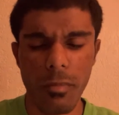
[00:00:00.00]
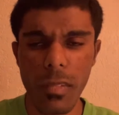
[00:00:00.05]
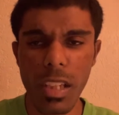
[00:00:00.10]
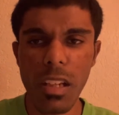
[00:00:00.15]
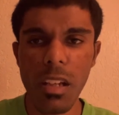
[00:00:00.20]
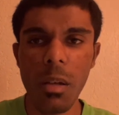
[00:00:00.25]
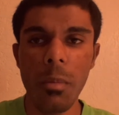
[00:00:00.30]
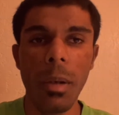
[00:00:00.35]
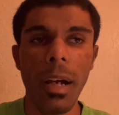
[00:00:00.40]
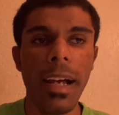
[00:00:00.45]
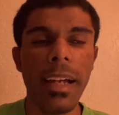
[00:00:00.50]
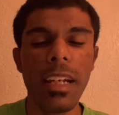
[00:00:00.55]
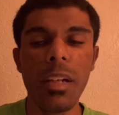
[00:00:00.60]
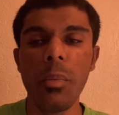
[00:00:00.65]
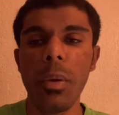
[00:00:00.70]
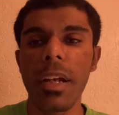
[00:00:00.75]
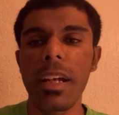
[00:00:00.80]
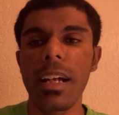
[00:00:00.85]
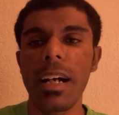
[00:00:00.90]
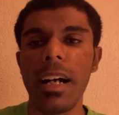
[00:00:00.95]
But
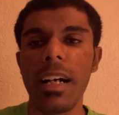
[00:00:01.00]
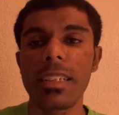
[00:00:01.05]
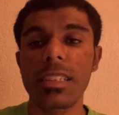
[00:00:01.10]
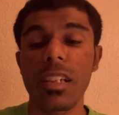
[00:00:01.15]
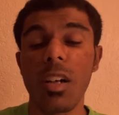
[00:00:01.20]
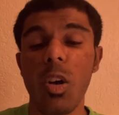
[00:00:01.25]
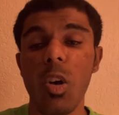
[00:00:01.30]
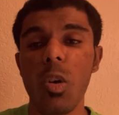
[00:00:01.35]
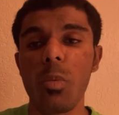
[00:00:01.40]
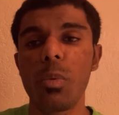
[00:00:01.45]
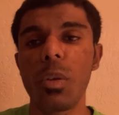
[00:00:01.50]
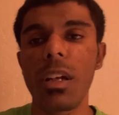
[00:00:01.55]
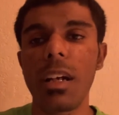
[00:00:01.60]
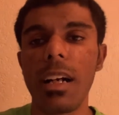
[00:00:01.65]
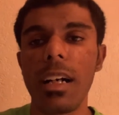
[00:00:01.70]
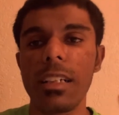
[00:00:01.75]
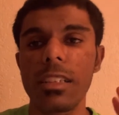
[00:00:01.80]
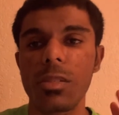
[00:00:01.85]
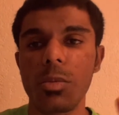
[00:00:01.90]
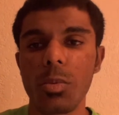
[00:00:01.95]
anyway, guys, I hope you
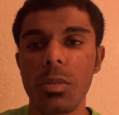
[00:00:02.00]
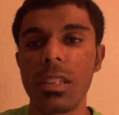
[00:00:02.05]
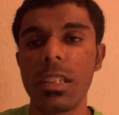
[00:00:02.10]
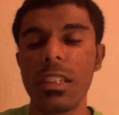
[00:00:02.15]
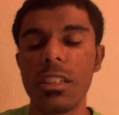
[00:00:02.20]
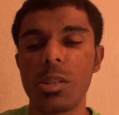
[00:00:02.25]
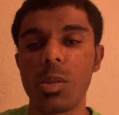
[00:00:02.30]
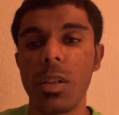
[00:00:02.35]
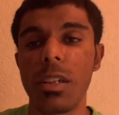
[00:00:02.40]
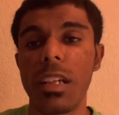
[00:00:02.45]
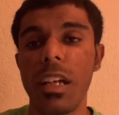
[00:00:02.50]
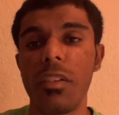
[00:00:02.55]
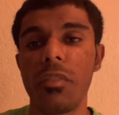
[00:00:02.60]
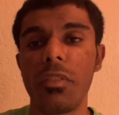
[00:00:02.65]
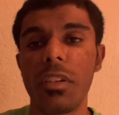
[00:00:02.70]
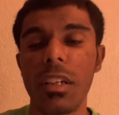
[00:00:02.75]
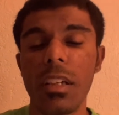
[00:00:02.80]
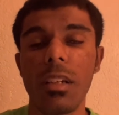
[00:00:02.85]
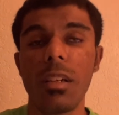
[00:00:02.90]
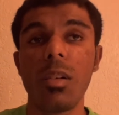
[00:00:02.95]
guys really enjoyed that
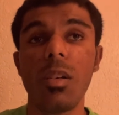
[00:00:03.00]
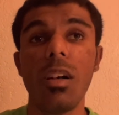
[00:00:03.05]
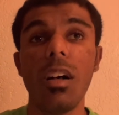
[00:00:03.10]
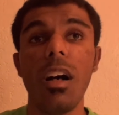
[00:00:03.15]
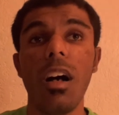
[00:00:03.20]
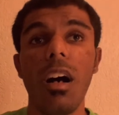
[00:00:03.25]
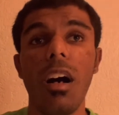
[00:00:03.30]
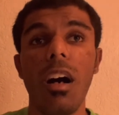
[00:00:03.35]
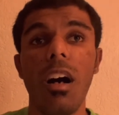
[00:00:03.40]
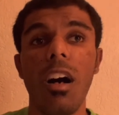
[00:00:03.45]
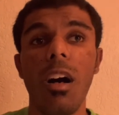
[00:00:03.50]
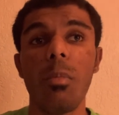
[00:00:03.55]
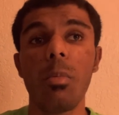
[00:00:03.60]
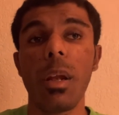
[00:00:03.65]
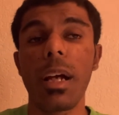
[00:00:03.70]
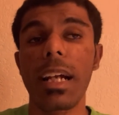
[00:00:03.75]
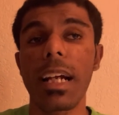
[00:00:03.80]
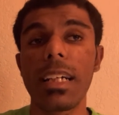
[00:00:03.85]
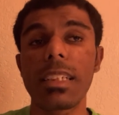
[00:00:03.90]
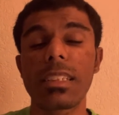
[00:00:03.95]
video.
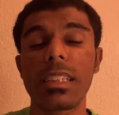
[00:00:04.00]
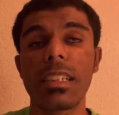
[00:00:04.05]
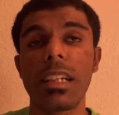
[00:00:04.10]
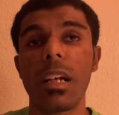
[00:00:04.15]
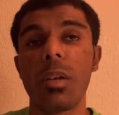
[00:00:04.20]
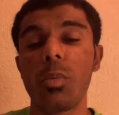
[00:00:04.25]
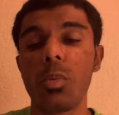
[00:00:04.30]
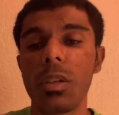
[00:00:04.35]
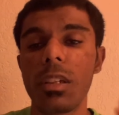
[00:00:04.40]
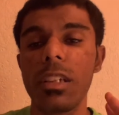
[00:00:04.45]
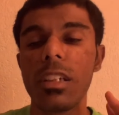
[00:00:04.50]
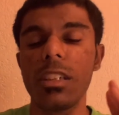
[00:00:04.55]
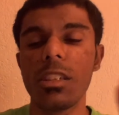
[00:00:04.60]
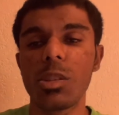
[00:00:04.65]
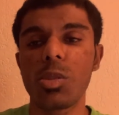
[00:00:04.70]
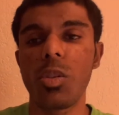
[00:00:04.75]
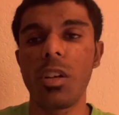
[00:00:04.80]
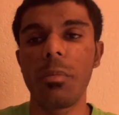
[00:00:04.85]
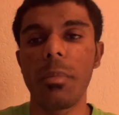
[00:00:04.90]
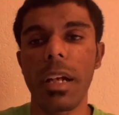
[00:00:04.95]
Like I said, I really
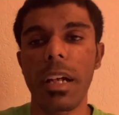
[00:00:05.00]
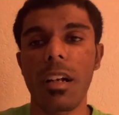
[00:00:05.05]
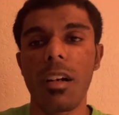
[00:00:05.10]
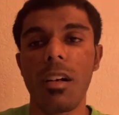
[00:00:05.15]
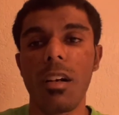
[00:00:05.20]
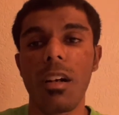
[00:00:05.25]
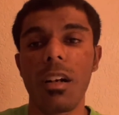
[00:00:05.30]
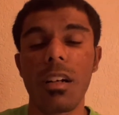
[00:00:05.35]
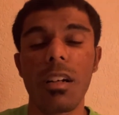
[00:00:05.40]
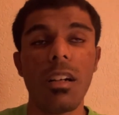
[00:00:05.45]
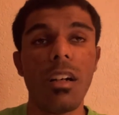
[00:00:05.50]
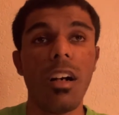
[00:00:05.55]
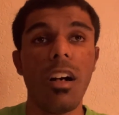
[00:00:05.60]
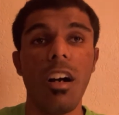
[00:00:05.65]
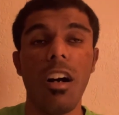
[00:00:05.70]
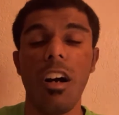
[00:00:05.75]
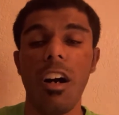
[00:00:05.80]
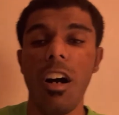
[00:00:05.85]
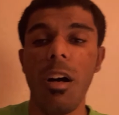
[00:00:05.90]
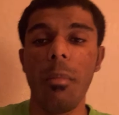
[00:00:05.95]
enjoy my car.
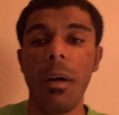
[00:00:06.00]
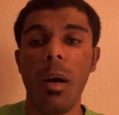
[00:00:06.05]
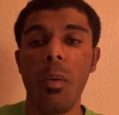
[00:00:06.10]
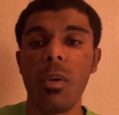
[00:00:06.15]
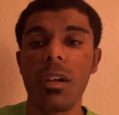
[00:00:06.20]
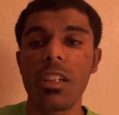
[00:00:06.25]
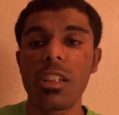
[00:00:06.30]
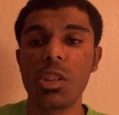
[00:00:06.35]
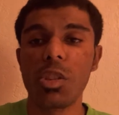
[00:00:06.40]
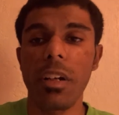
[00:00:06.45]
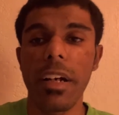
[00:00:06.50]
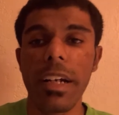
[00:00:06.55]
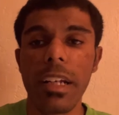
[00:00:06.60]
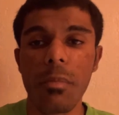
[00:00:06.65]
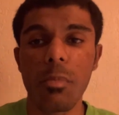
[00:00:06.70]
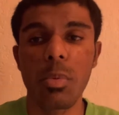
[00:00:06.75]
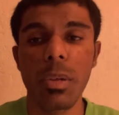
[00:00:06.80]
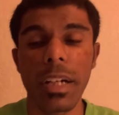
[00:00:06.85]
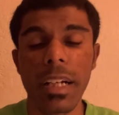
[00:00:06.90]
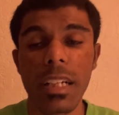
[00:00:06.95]
I want to try
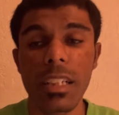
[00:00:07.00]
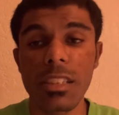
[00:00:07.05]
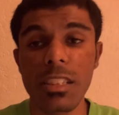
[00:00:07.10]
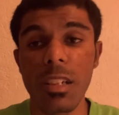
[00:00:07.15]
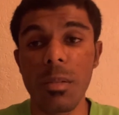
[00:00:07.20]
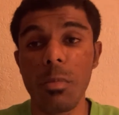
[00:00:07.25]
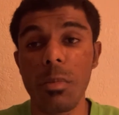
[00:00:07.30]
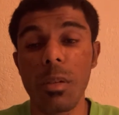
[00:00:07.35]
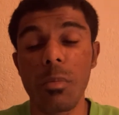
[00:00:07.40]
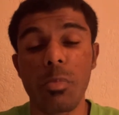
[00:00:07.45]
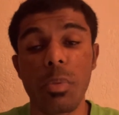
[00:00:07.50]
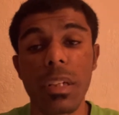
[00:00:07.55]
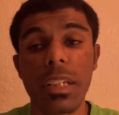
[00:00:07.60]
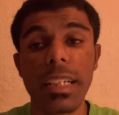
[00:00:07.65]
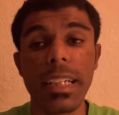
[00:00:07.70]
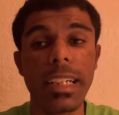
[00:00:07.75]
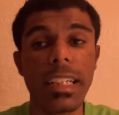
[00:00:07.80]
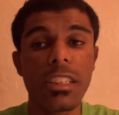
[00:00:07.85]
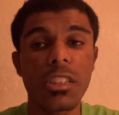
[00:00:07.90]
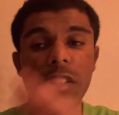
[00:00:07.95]
and bring some
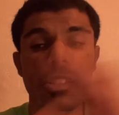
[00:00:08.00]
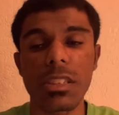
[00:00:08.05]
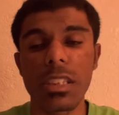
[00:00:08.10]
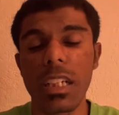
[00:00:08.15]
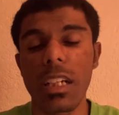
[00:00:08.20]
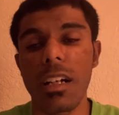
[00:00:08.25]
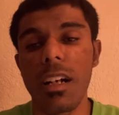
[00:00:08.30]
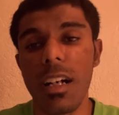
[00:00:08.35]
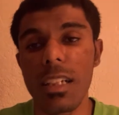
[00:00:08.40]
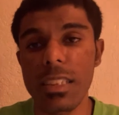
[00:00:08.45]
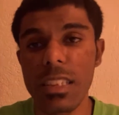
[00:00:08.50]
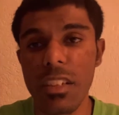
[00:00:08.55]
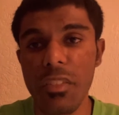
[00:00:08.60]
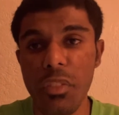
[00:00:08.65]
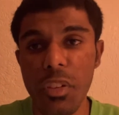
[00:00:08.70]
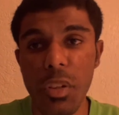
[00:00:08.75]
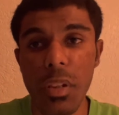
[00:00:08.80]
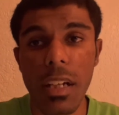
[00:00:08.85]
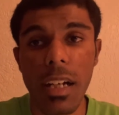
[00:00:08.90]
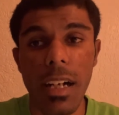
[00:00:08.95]
pretty interesting content
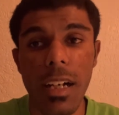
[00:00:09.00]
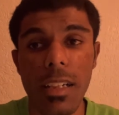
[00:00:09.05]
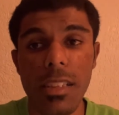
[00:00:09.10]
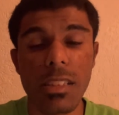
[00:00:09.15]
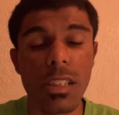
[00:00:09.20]
for you guys.